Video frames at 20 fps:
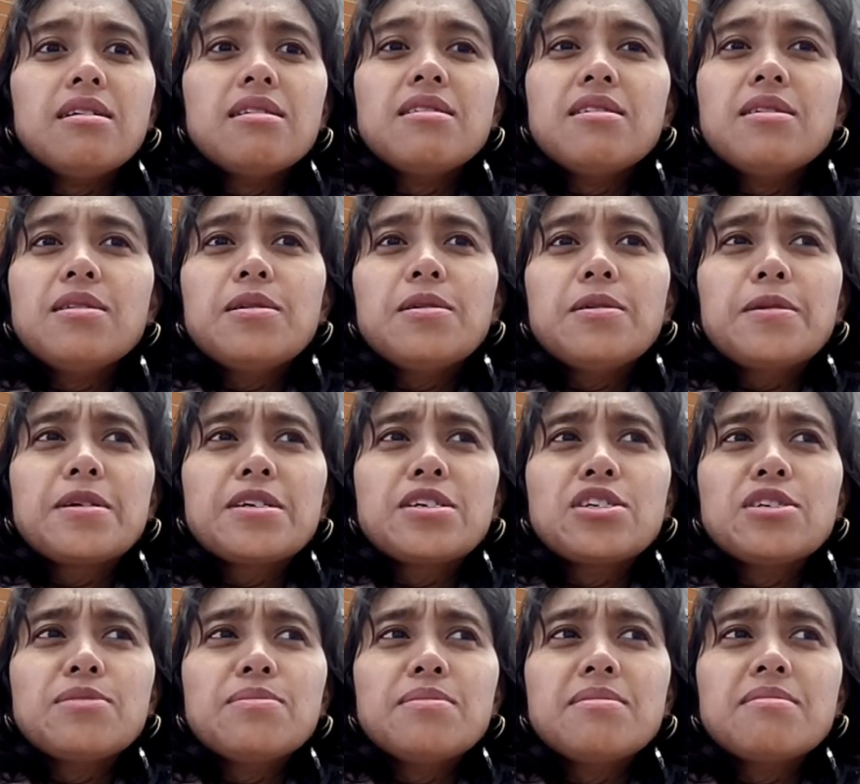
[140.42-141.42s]
oh,
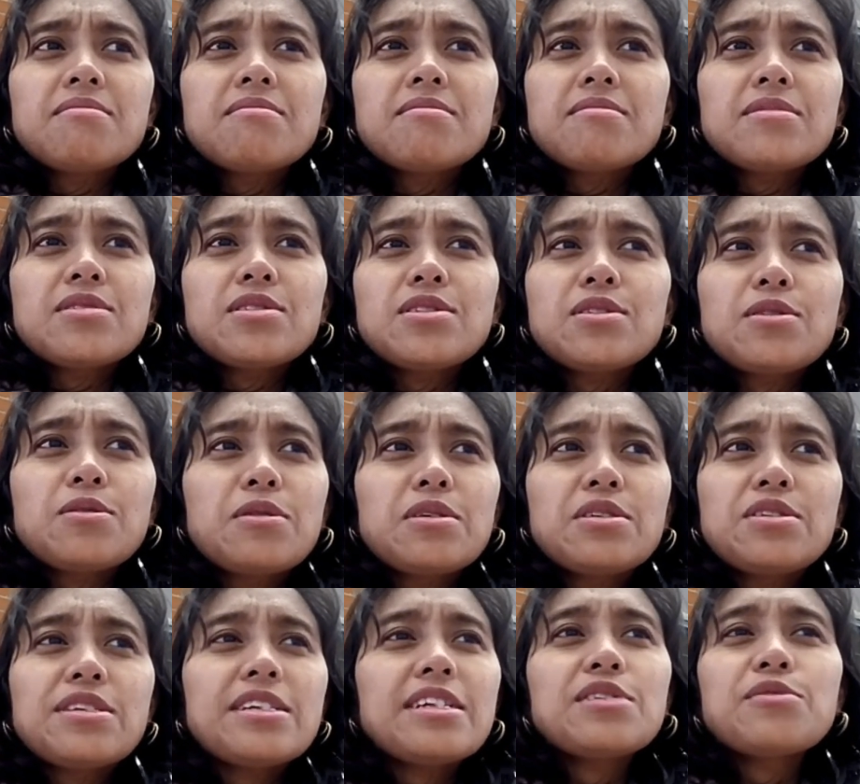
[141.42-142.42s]
so I
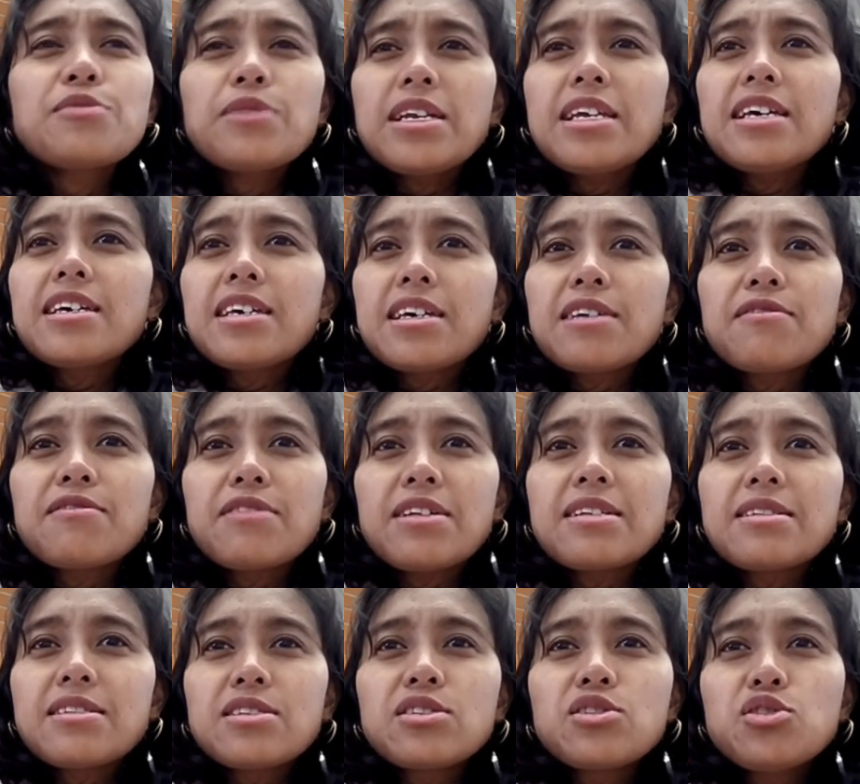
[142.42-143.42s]
didn't really give it
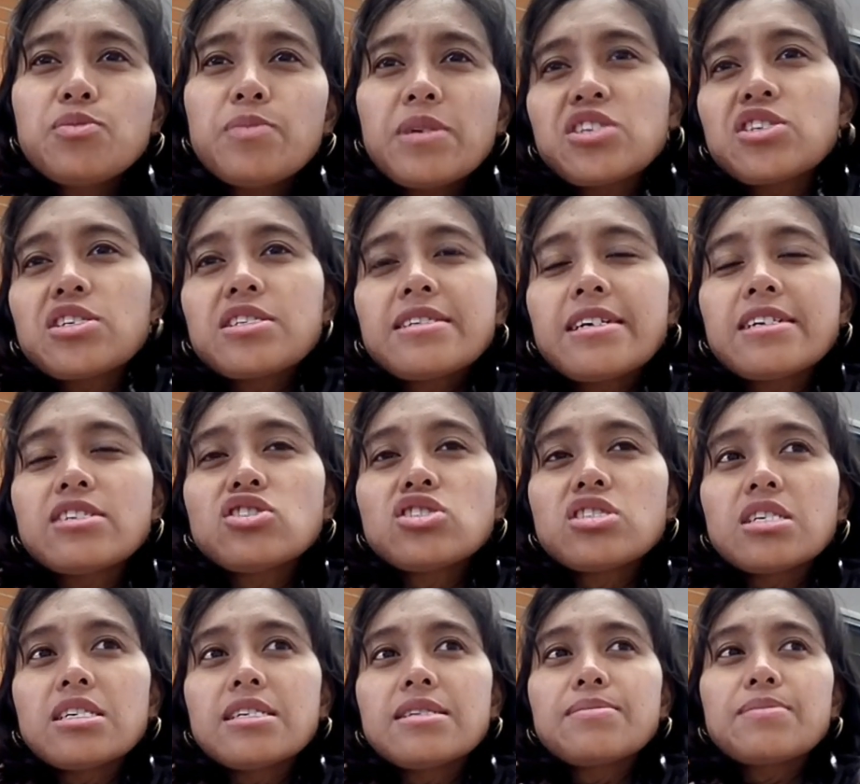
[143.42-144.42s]
too much
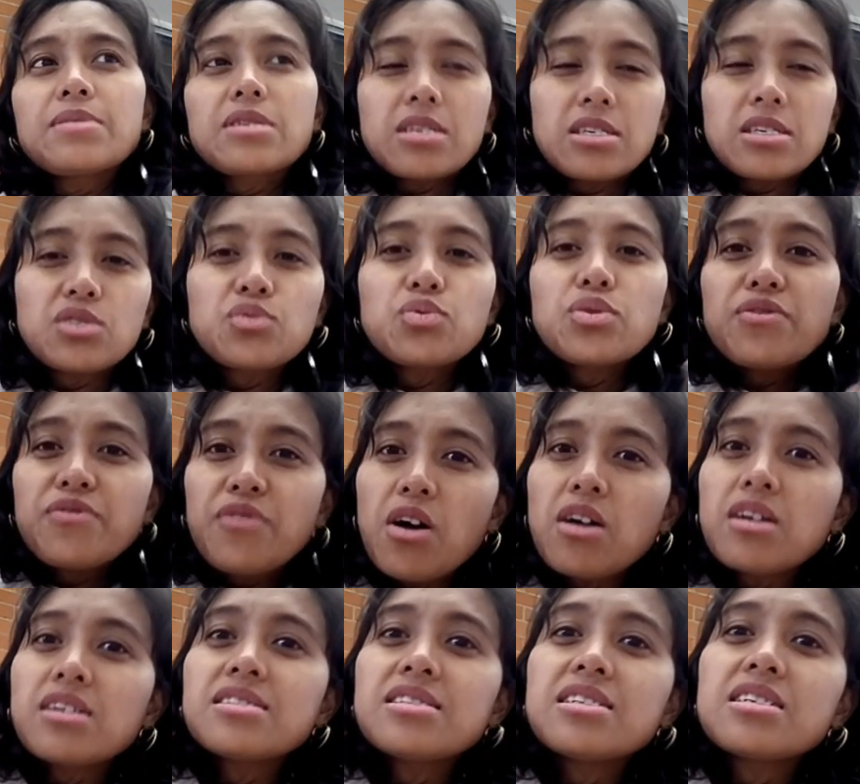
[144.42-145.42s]
attention because we're
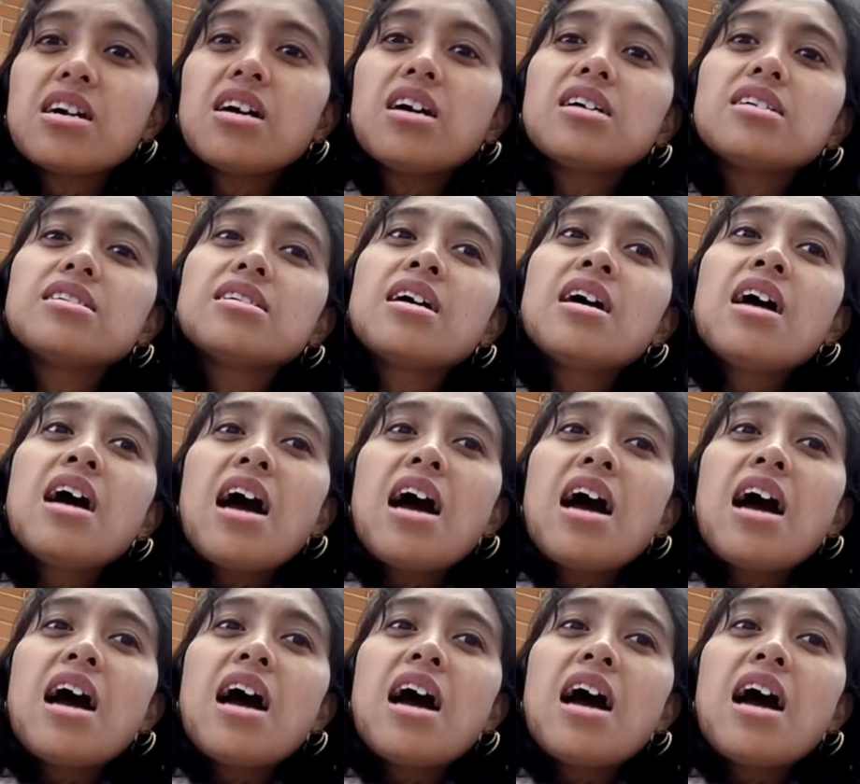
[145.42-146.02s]
focusing on